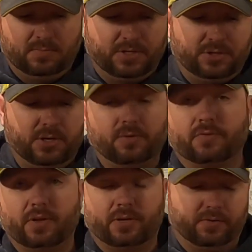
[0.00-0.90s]
Make sure you
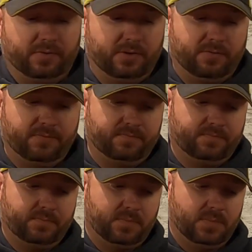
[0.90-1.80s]
don't stick yourself.
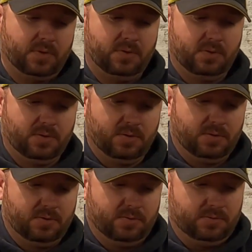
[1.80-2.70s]

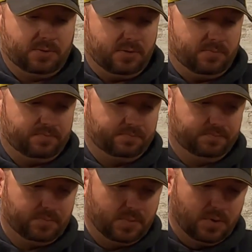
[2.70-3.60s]
So
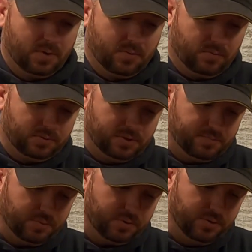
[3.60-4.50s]
we'll
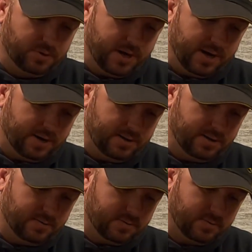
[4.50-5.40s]
just pull a new guy out of
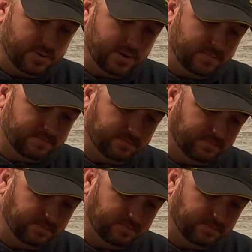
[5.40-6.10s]
there real quick